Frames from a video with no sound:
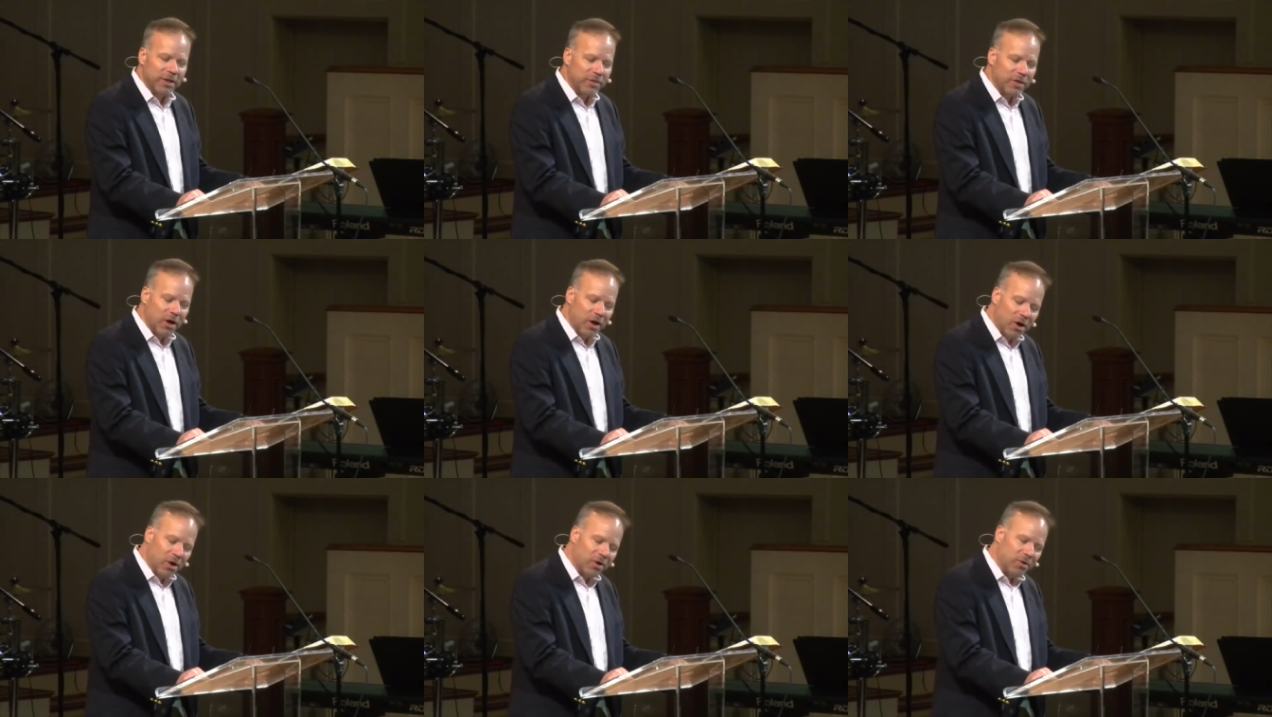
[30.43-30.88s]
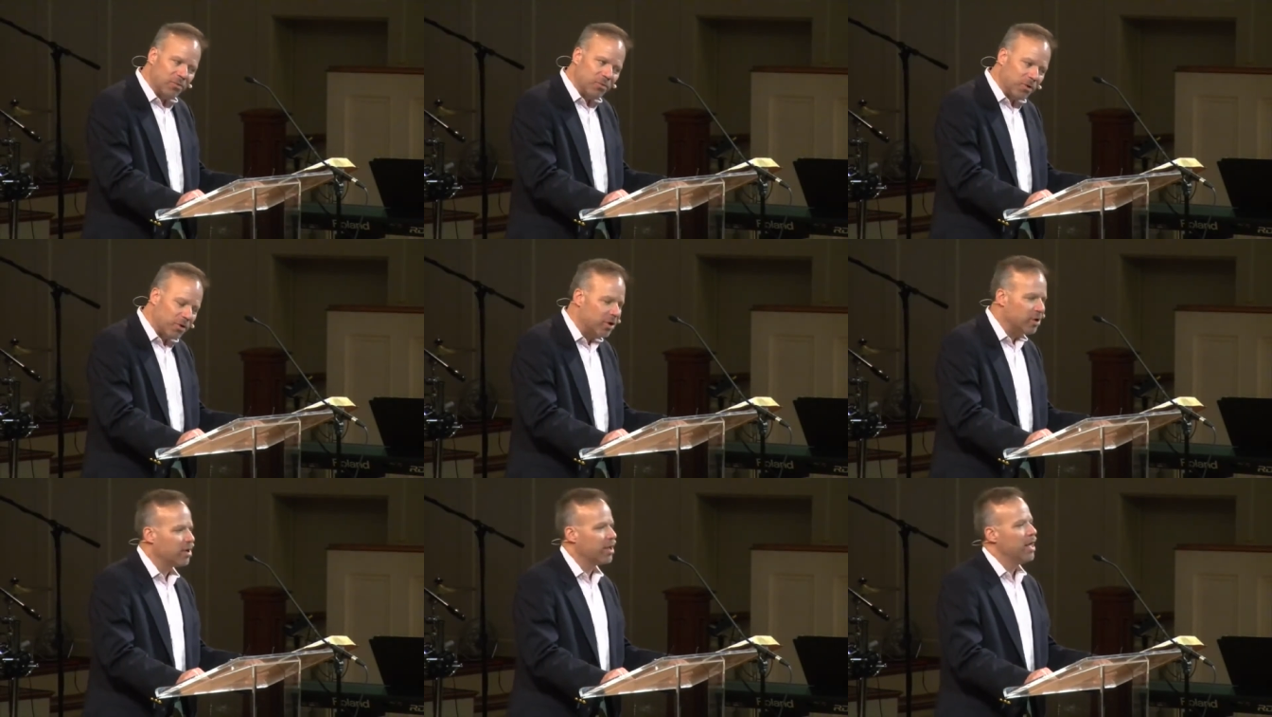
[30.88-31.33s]
and the hard
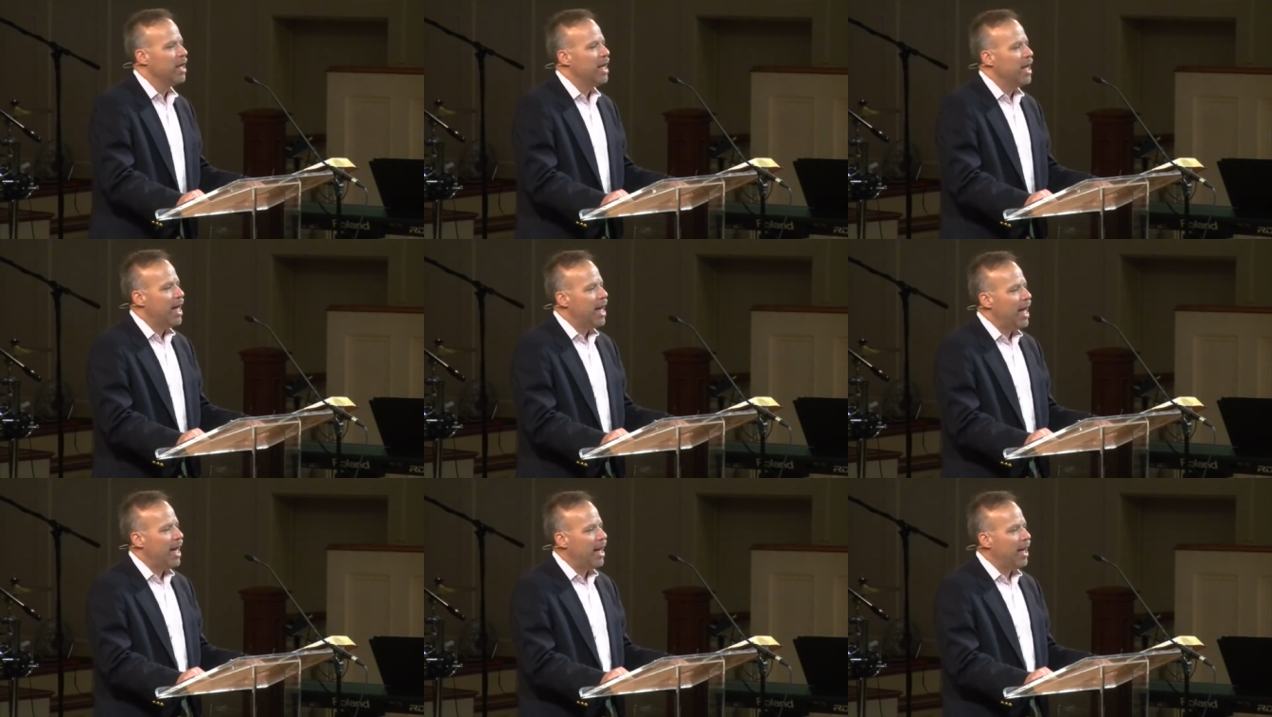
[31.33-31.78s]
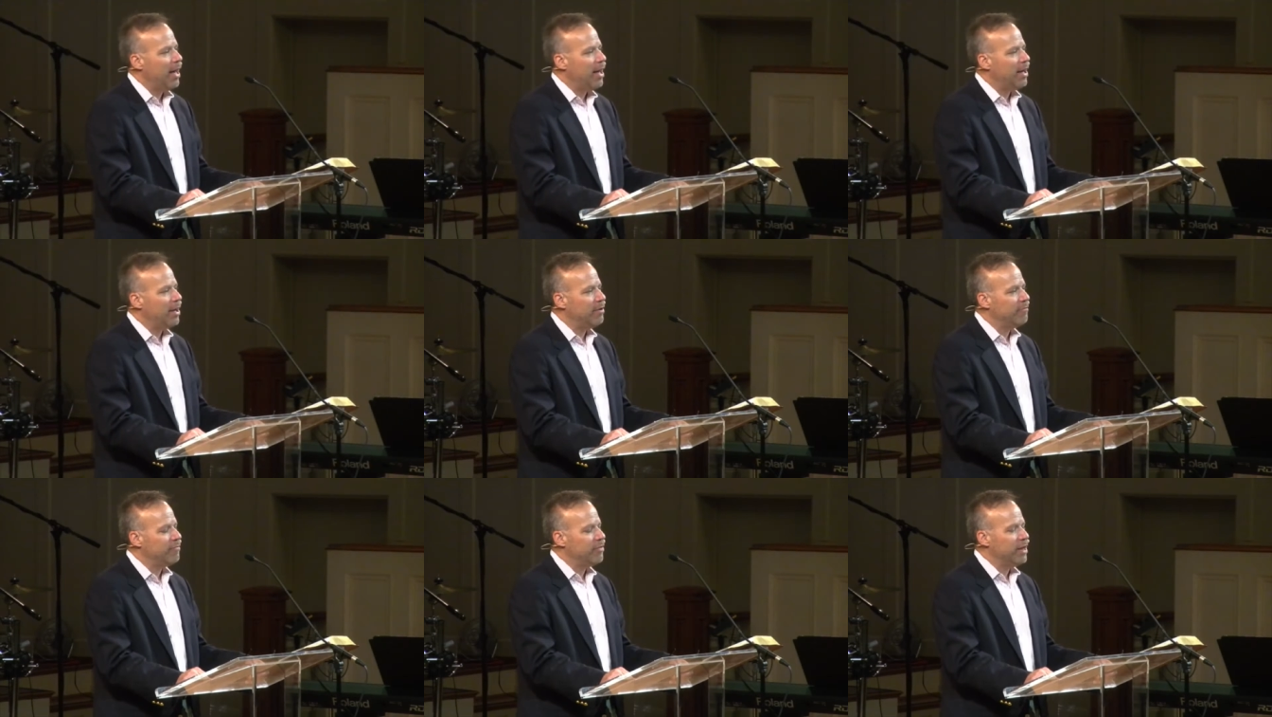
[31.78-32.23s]
work
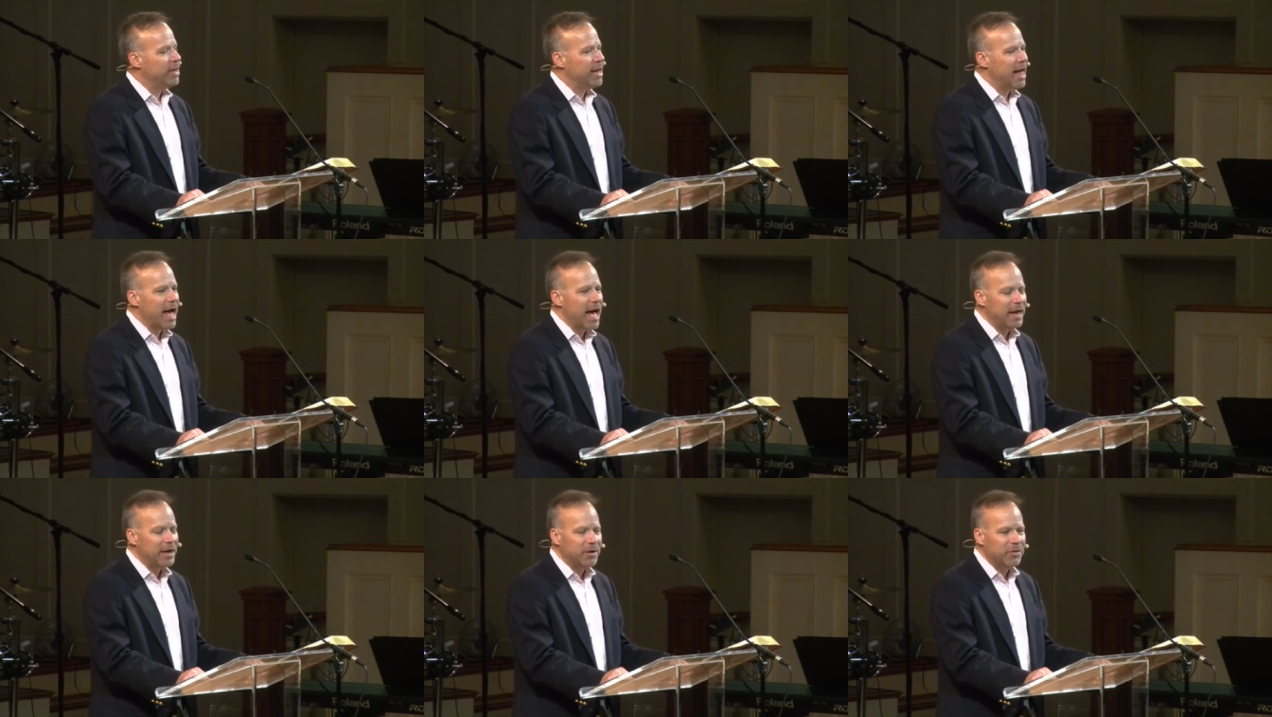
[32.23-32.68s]
of the nine